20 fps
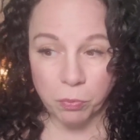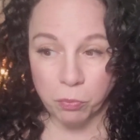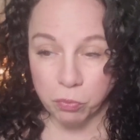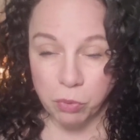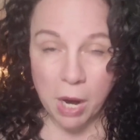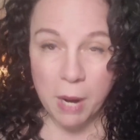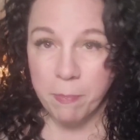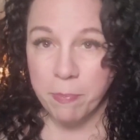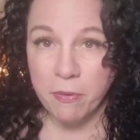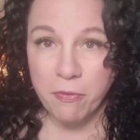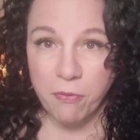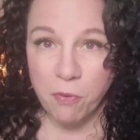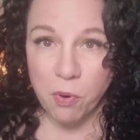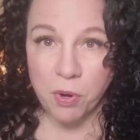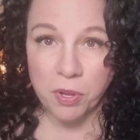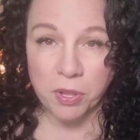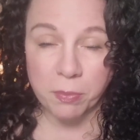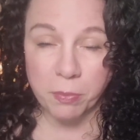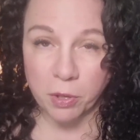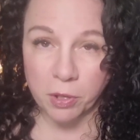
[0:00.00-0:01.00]
right
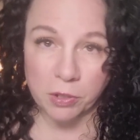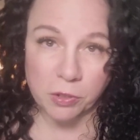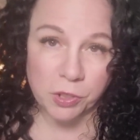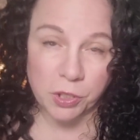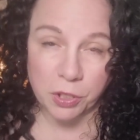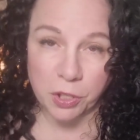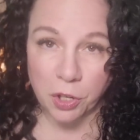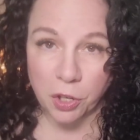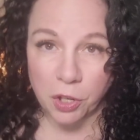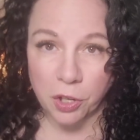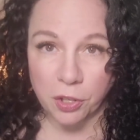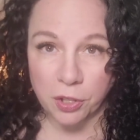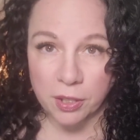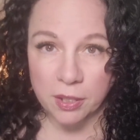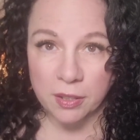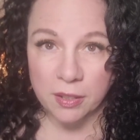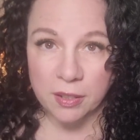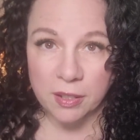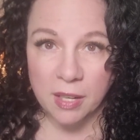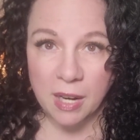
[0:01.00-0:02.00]
before the murders occurred.
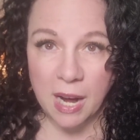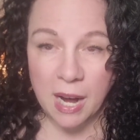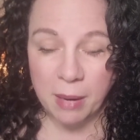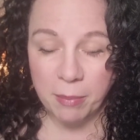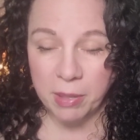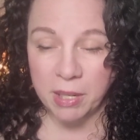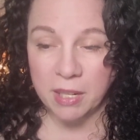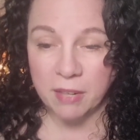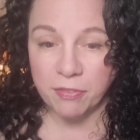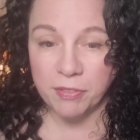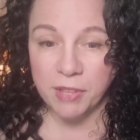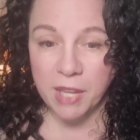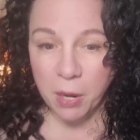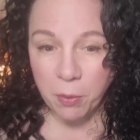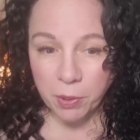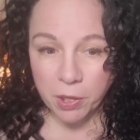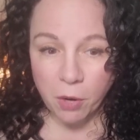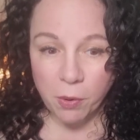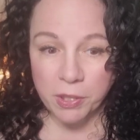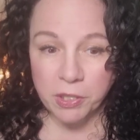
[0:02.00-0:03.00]
I mean, if
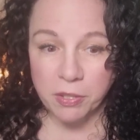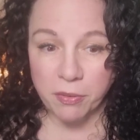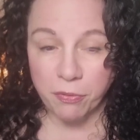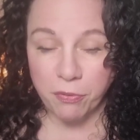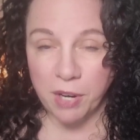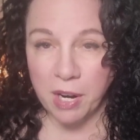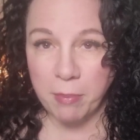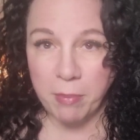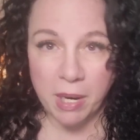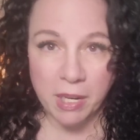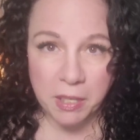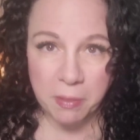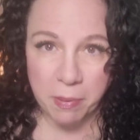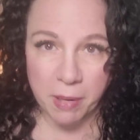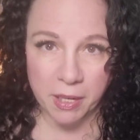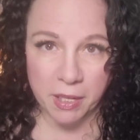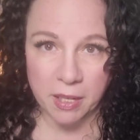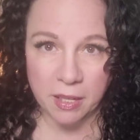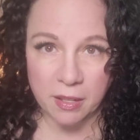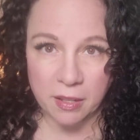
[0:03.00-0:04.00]
they were going to frame
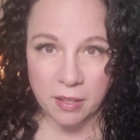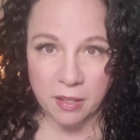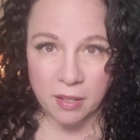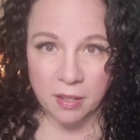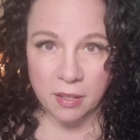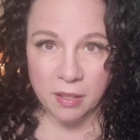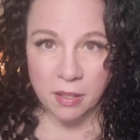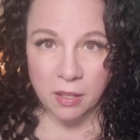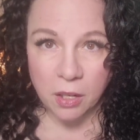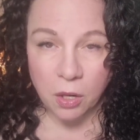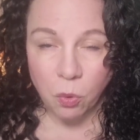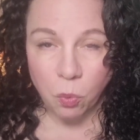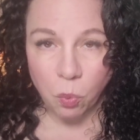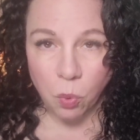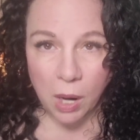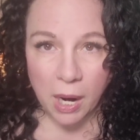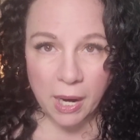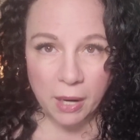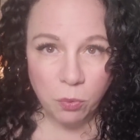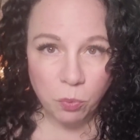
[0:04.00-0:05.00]
anybody,
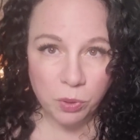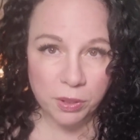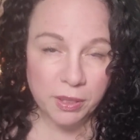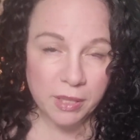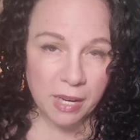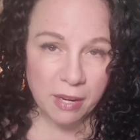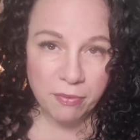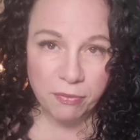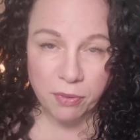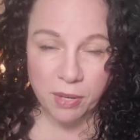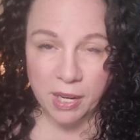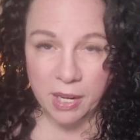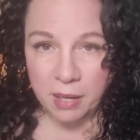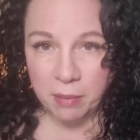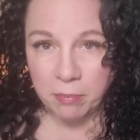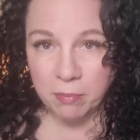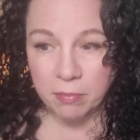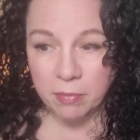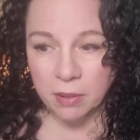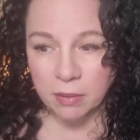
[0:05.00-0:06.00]
why wouldn't they
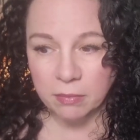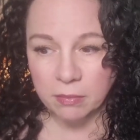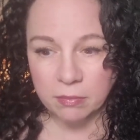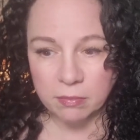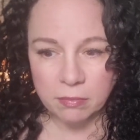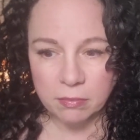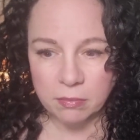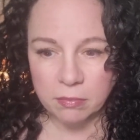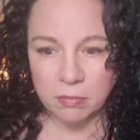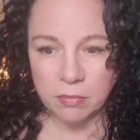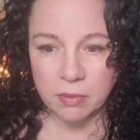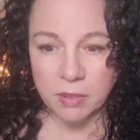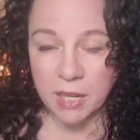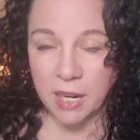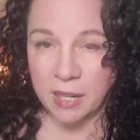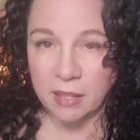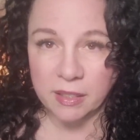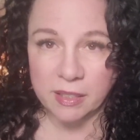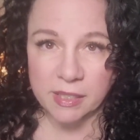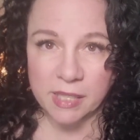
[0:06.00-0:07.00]
frame
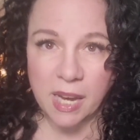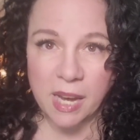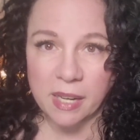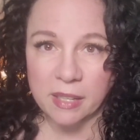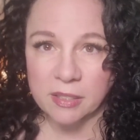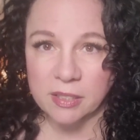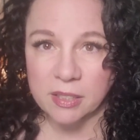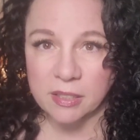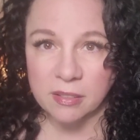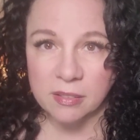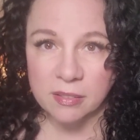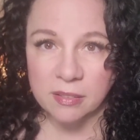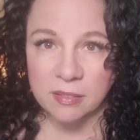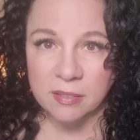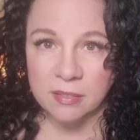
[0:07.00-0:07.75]
Kaylee's ex?